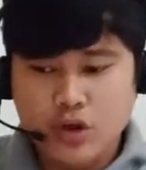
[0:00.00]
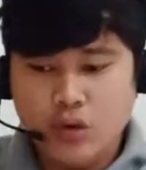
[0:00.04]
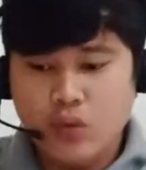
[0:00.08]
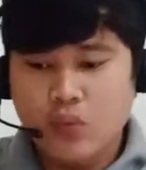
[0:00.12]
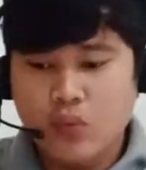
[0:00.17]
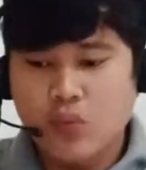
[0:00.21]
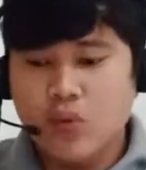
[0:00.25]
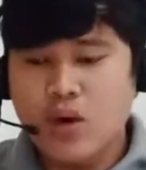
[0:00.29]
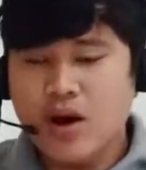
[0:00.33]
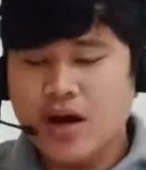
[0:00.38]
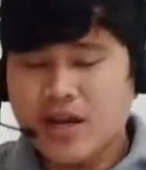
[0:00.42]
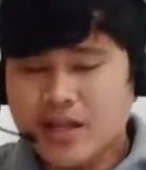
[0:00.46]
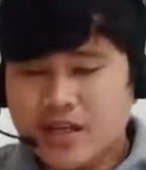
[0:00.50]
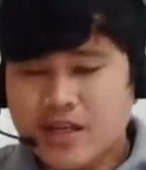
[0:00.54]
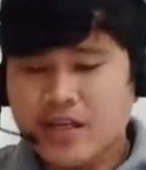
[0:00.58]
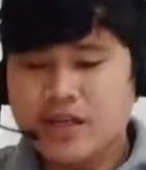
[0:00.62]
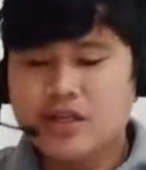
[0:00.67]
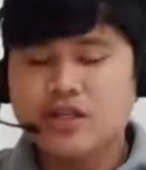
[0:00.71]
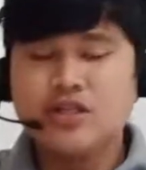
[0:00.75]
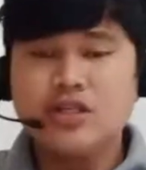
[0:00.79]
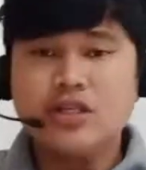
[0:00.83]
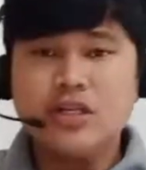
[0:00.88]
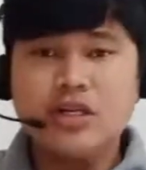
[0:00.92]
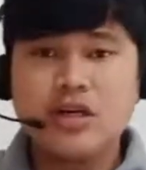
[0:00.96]
Why
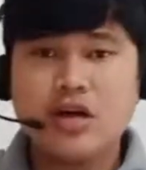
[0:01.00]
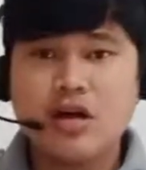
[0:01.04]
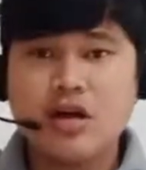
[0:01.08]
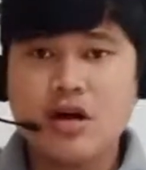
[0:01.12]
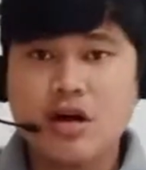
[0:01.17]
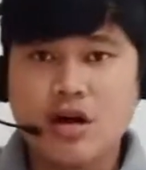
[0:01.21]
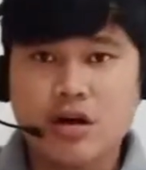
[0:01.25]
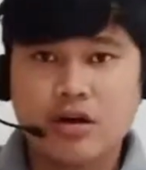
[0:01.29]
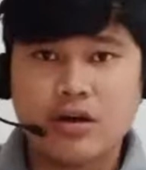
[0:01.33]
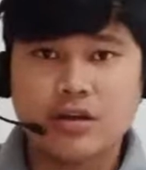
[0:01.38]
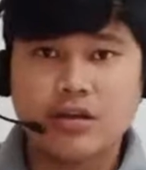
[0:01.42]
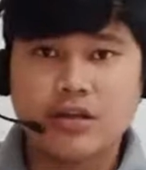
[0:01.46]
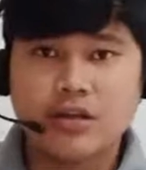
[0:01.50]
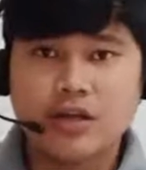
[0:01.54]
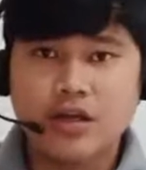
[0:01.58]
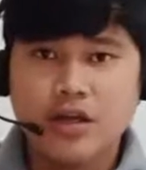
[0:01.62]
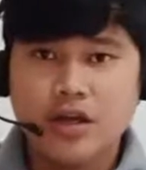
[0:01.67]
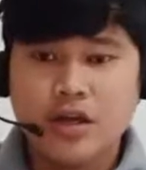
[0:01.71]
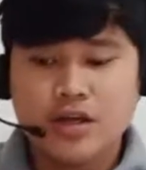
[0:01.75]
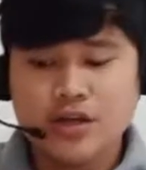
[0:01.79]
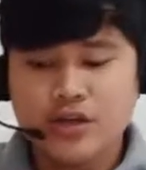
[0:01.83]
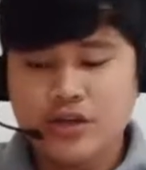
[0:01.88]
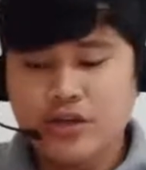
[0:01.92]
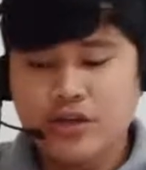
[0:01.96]
did John
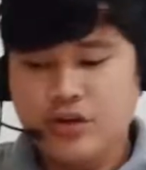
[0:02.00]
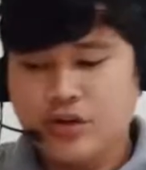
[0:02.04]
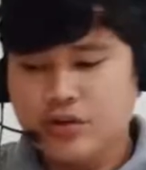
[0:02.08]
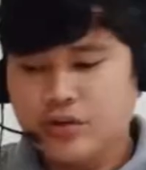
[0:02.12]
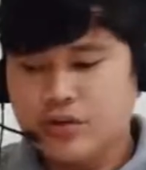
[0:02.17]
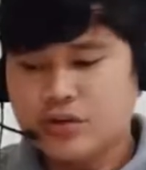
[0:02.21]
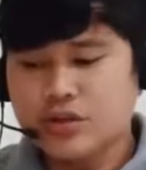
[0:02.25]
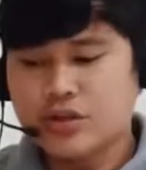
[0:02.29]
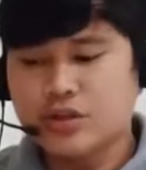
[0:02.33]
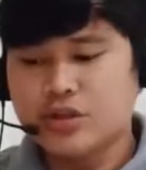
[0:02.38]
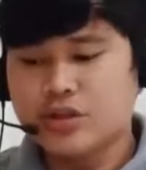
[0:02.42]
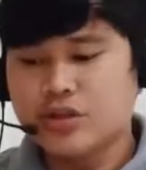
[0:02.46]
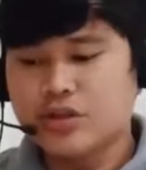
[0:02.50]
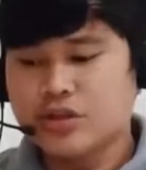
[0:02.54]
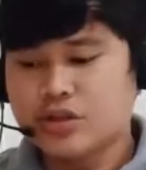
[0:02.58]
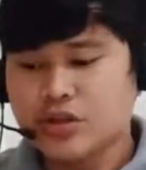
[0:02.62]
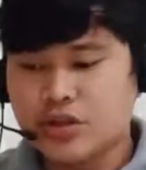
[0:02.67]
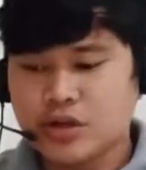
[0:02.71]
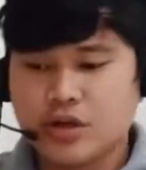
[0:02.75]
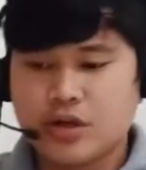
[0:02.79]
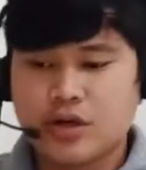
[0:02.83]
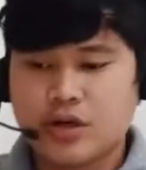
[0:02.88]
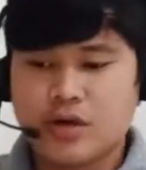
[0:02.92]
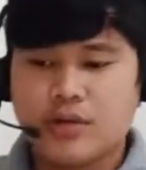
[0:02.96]
use the
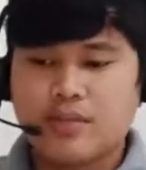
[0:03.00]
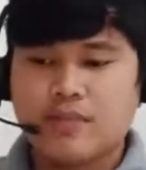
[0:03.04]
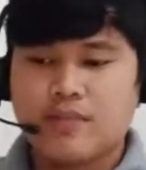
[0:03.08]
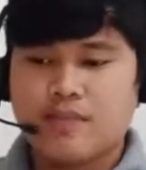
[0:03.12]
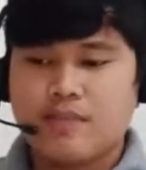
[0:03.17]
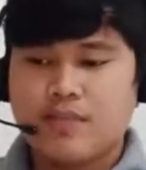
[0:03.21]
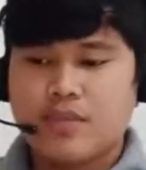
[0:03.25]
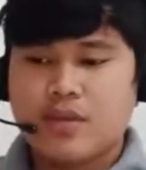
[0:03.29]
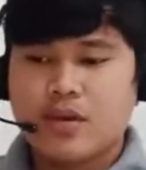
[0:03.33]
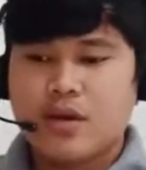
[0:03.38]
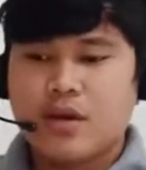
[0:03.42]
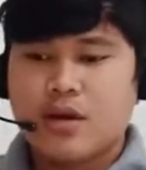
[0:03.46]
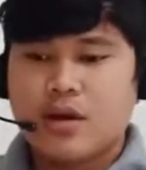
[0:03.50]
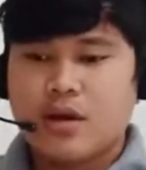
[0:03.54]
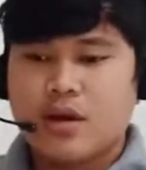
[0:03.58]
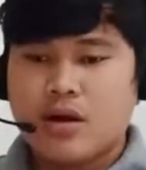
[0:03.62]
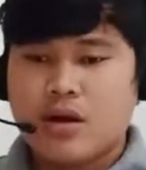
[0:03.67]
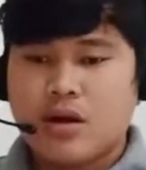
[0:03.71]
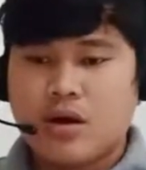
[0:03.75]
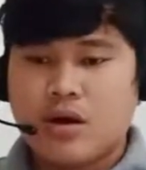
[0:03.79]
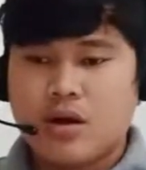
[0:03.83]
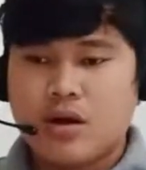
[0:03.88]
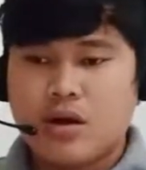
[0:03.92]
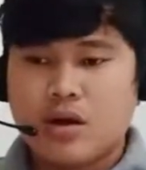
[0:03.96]
term
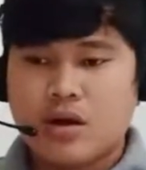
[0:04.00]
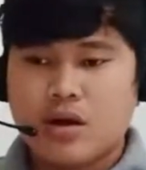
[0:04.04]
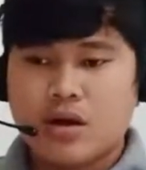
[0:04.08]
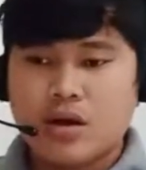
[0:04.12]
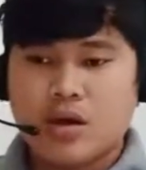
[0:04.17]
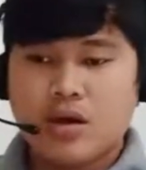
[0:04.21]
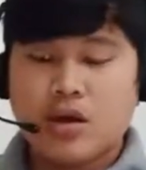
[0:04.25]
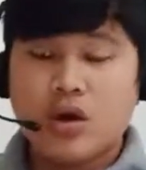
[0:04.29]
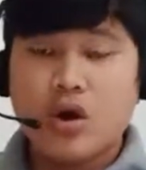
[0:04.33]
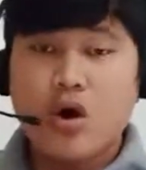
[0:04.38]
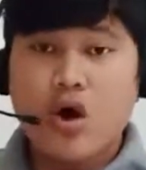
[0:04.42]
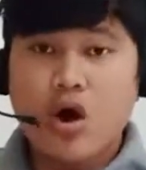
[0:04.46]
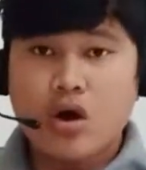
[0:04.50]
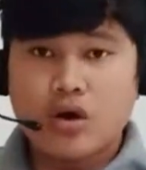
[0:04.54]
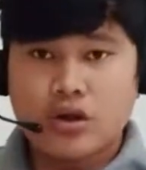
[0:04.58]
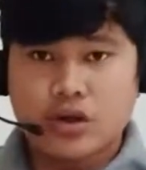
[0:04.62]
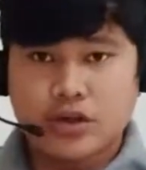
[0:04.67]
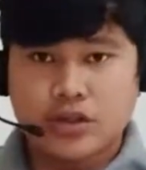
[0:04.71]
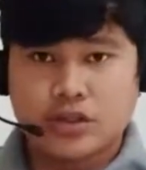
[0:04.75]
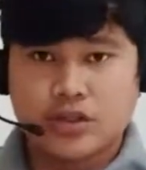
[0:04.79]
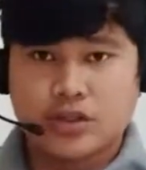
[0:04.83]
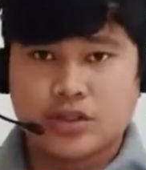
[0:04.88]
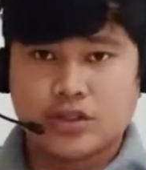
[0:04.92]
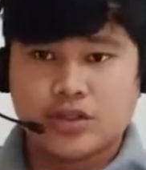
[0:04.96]

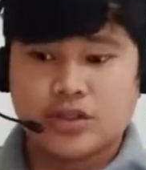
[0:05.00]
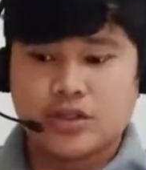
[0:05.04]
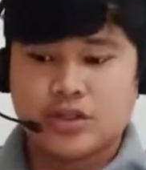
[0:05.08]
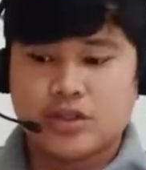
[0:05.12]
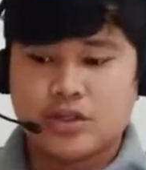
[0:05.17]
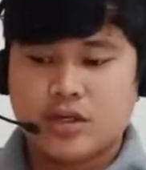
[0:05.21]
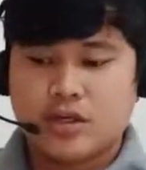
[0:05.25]
Logos?